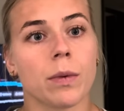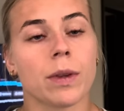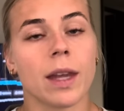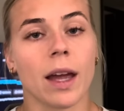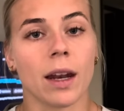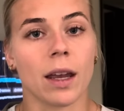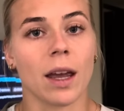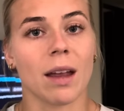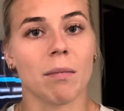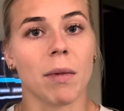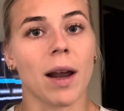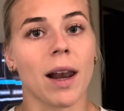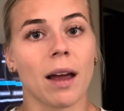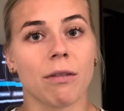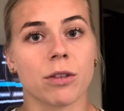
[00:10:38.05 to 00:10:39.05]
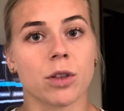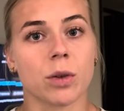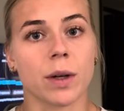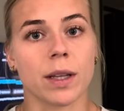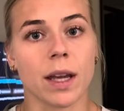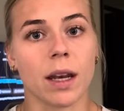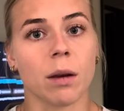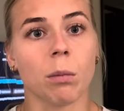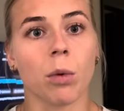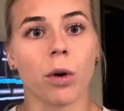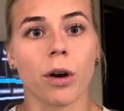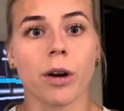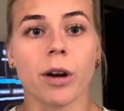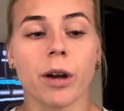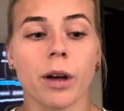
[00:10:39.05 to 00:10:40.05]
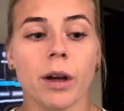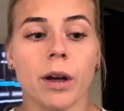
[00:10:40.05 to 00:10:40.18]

dedicate my life to it anymore.